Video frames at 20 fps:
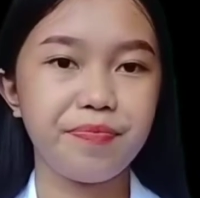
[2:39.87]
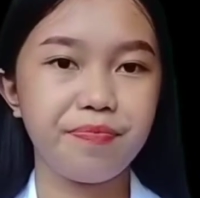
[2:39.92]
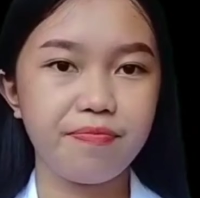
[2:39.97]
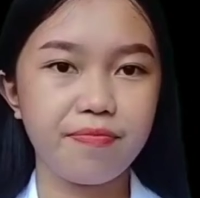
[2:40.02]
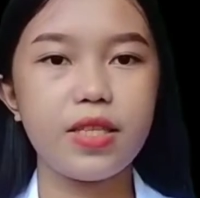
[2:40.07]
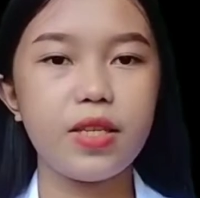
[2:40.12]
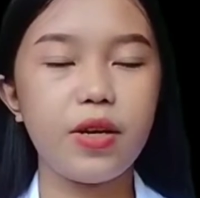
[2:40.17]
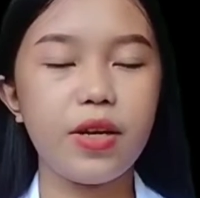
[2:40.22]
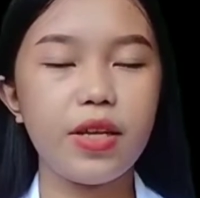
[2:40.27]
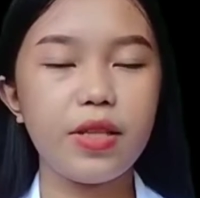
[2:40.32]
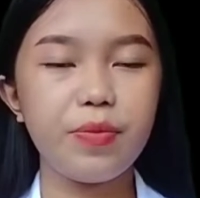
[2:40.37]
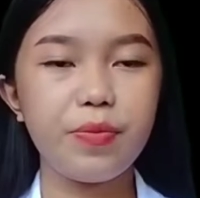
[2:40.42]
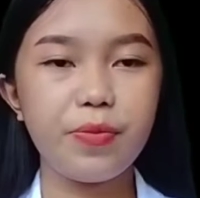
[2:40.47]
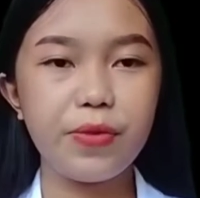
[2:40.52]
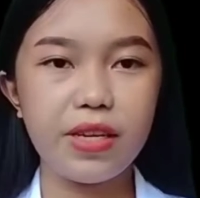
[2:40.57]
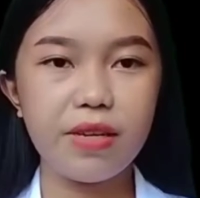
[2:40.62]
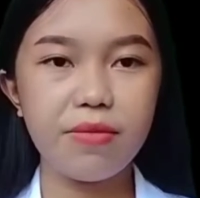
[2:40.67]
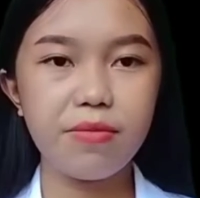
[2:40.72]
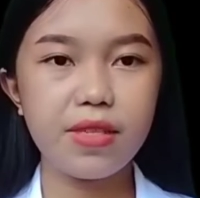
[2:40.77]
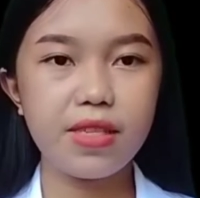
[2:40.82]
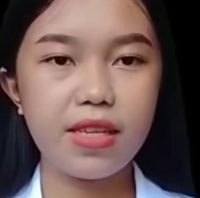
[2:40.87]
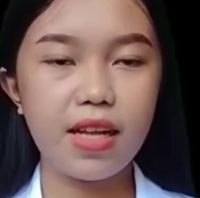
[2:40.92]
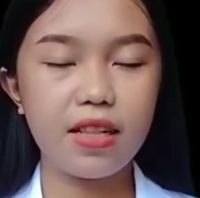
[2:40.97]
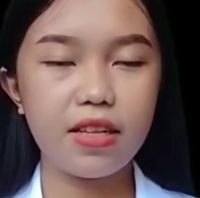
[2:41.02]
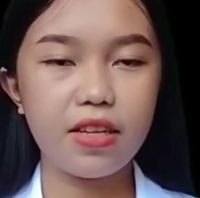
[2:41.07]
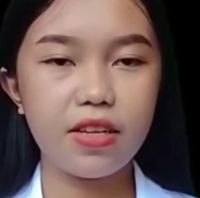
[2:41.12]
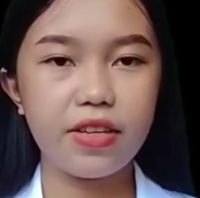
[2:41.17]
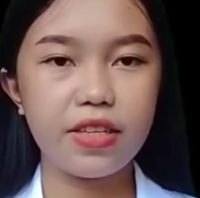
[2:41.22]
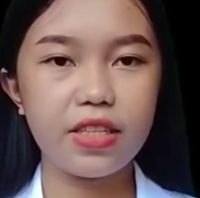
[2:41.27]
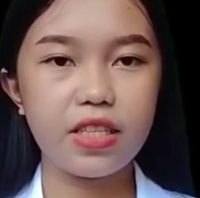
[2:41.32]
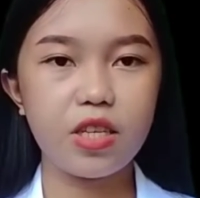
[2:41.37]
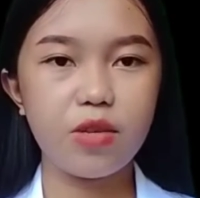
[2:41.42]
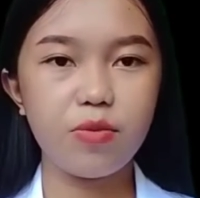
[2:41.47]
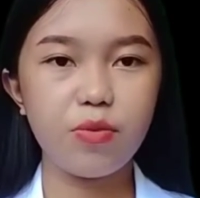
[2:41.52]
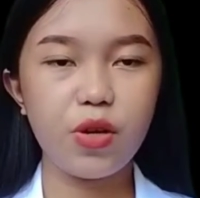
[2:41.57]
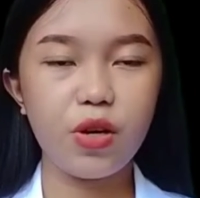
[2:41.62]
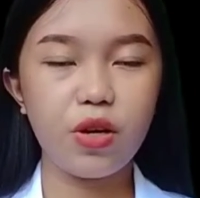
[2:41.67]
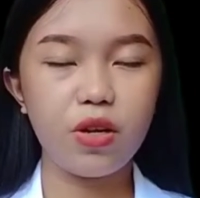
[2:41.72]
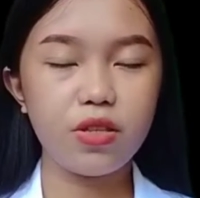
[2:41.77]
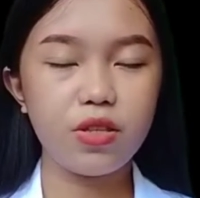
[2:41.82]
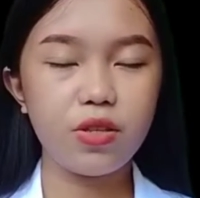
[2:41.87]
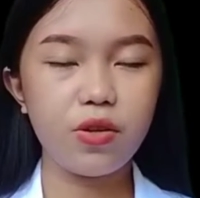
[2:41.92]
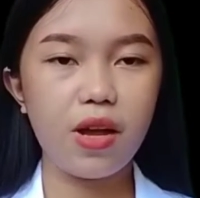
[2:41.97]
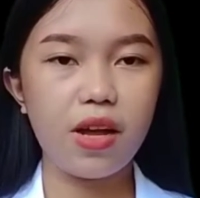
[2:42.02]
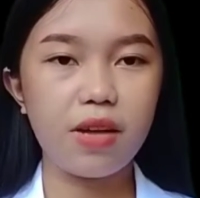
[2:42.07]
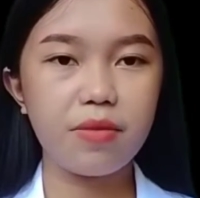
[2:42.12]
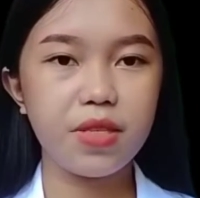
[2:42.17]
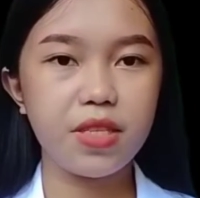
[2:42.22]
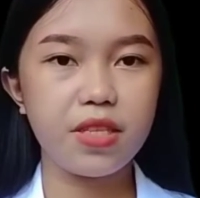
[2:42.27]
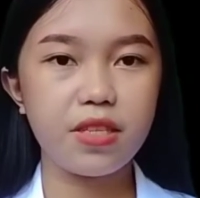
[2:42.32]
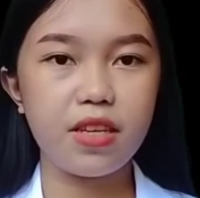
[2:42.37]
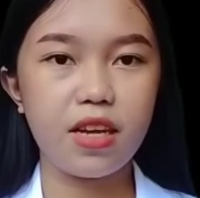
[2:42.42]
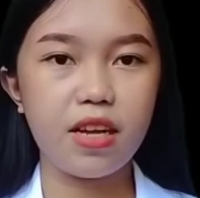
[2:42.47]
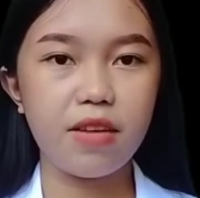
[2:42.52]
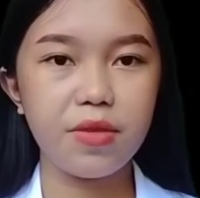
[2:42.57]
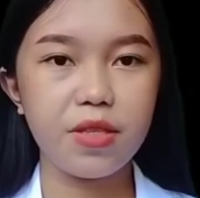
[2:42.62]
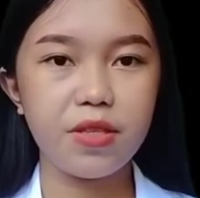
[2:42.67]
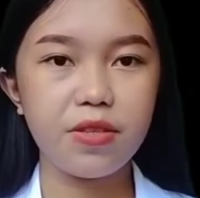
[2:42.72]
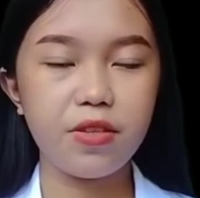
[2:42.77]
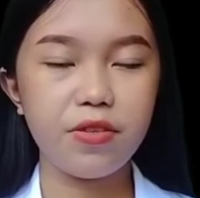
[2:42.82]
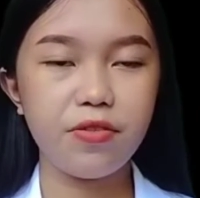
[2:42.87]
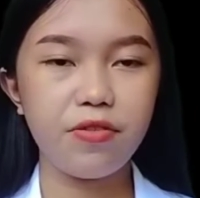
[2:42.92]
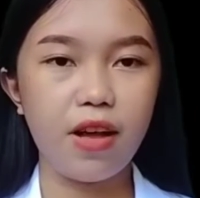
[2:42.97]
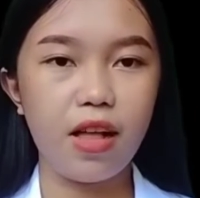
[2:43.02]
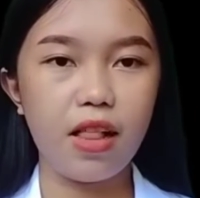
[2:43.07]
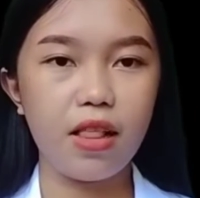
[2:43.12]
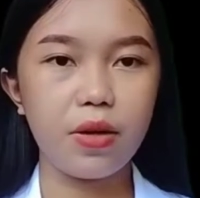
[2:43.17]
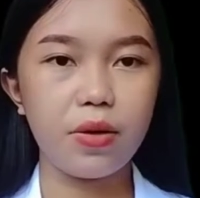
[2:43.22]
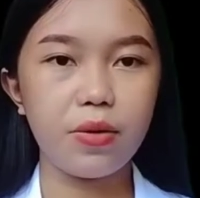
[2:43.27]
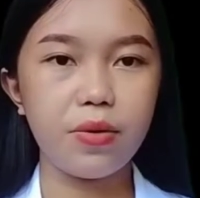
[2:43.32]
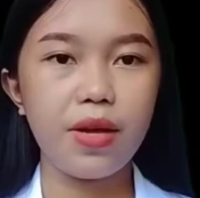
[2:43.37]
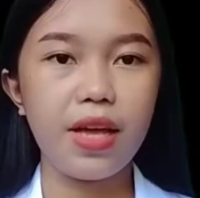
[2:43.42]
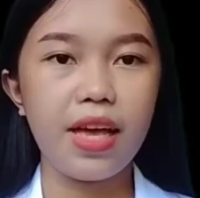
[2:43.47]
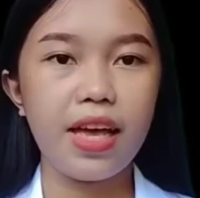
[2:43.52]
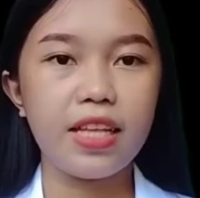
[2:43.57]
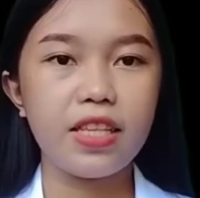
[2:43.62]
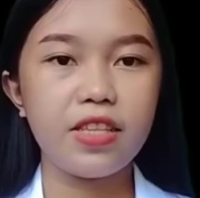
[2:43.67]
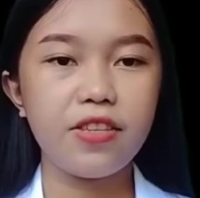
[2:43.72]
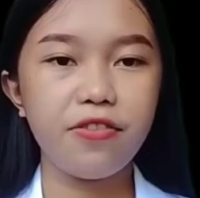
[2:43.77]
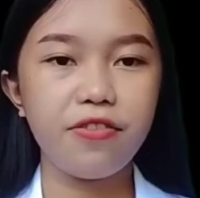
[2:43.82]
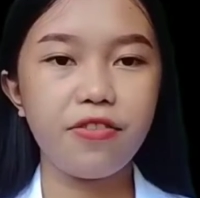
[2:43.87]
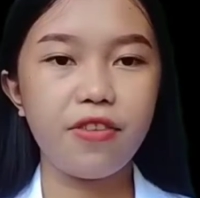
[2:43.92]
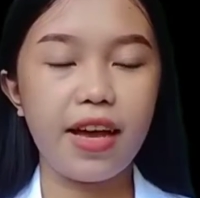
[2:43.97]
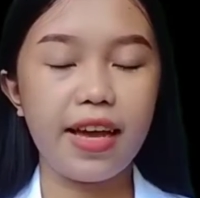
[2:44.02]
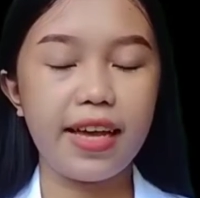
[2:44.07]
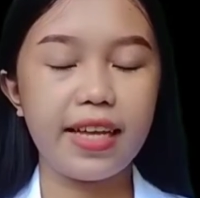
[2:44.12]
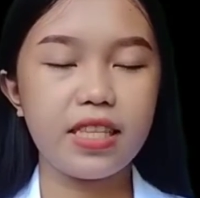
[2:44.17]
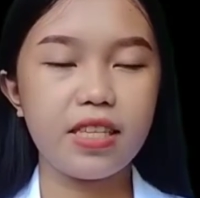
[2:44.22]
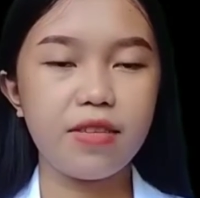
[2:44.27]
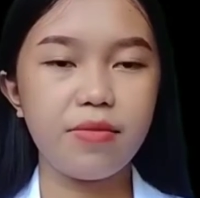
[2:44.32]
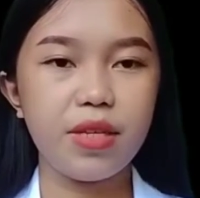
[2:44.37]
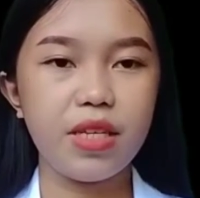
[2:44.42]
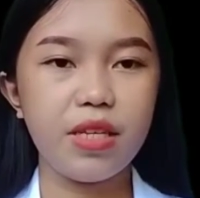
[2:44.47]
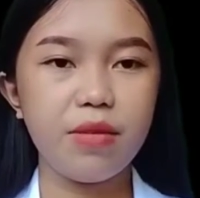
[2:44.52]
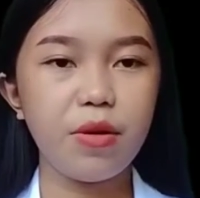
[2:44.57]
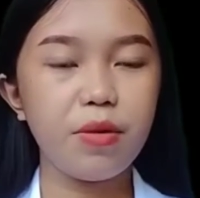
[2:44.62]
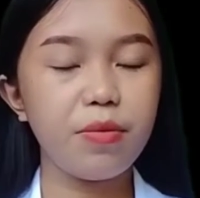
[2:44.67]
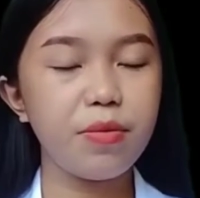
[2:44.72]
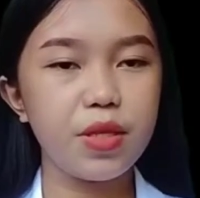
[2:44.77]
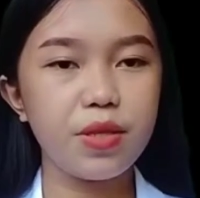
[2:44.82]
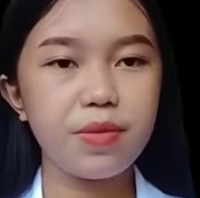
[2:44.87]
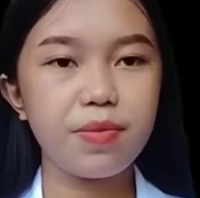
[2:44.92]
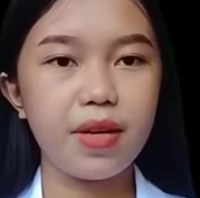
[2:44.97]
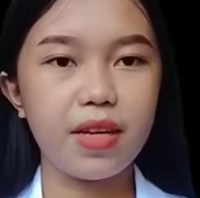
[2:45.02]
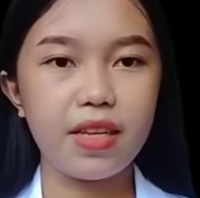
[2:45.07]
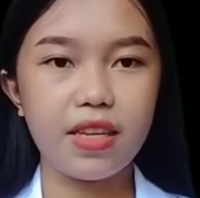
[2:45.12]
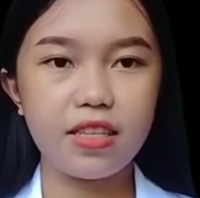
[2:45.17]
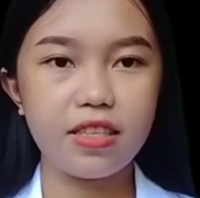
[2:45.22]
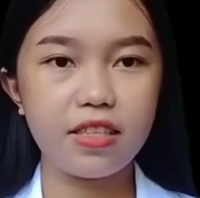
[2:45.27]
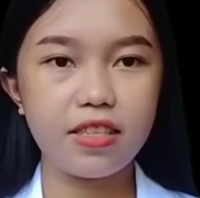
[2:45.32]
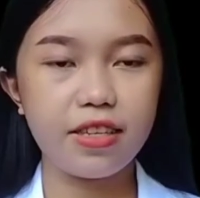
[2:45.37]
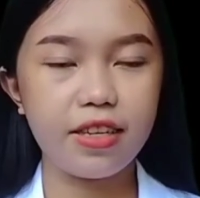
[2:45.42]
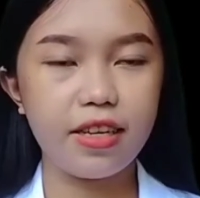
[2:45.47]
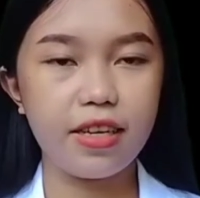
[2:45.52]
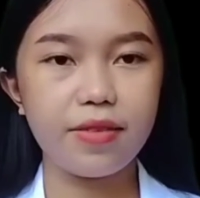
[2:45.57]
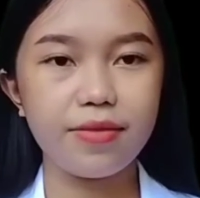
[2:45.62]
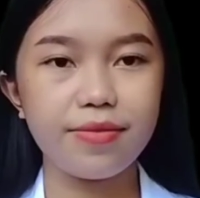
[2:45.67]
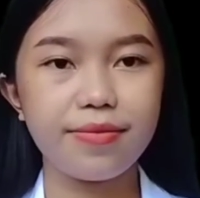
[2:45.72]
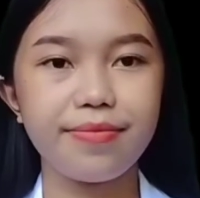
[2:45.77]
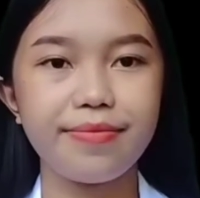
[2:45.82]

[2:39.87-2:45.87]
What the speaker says: So in Prim's algorithm, we also have steps to follow to find a minimum spanning tree.